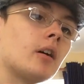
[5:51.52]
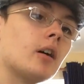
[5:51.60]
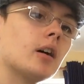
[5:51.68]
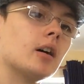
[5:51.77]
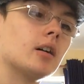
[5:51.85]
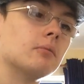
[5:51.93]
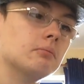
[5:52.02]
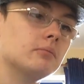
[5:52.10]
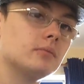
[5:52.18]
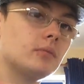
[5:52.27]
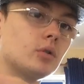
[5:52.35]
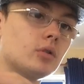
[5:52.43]
um,
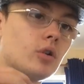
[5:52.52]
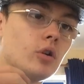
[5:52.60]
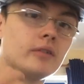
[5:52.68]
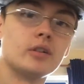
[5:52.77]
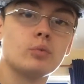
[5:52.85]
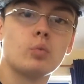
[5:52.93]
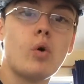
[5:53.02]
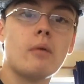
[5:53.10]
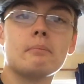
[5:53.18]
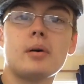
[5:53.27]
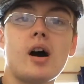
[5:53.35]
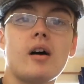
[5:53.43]
or that
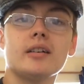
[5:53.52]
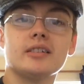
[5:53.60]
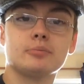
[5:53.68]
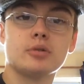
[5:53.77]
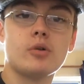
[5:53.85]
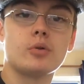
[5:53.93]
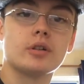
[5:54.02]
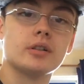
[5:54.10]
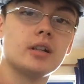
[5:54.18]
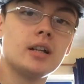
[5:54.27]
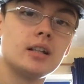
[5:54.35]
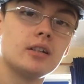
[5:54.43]
one part is
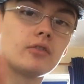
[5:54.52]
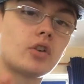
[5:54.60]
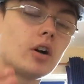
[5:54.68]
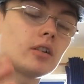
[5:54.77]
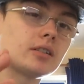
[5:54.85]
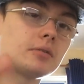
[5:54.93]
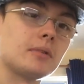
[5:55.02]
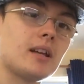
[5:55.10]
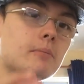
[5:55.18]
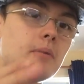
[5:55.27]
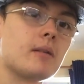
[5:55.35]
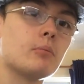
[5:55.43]
broken. You've got to be
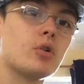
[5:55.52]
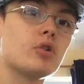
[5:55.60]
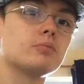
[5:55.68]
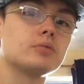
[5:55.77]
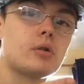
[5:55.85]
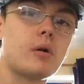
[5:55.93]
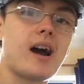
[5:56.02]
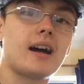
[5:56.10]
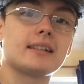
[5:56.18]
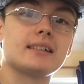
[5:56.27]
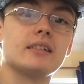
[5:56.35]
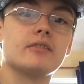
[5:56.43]
a bit more
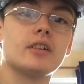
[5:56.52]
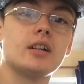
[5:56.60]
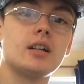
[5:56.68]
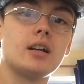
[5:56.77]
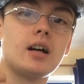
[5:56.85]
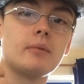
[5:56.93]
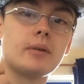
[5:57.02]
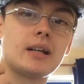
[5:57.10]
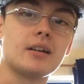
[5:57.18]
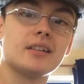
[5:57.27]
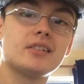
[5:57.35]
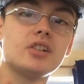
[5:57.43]
proactive
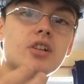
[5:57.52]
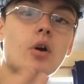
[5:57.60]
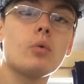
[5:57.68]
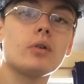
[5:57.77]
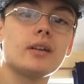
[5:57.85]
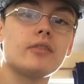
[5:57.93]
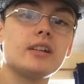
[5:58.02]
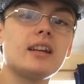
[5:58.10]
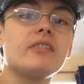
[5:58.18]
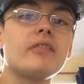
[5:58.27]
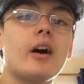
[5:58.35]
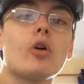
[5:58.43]
because you don't. If you
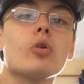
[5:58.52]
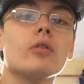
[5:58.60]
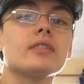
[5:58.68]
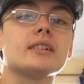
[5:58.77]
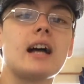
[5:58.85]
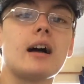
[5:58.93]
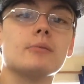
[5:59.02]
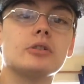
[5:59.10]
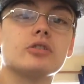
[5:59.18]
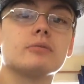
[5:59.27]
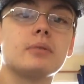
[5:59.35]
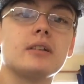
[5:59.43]
did that all the time,
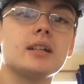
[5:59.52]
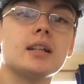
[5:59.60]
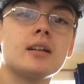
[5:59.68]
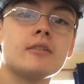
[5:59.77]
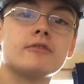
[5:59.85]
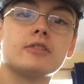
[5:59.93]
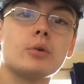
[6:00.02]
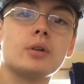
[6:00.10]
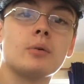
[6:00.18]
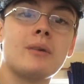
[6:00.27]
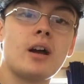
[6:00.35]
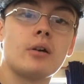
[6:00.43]
you'd just be
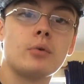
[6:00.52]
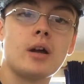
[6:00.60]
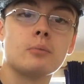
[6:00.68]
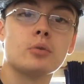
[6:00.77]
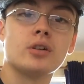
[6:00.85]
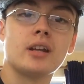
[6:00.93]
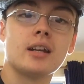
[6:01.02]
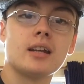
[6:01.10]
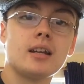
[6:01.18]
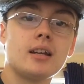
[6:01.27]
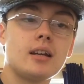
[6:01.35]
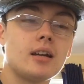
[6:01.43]
throwing away money
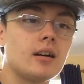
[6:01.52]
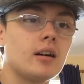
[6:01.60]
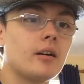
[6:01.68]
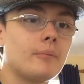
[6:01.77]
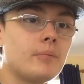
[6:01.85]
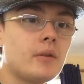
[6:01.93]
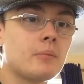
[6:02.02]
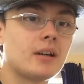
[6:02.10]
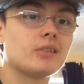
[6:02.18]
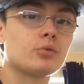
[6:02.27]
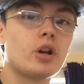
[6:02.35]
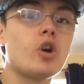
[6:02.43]
um,
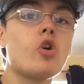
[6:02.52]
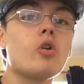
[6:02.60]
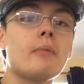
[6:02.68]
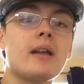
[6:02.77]
because we all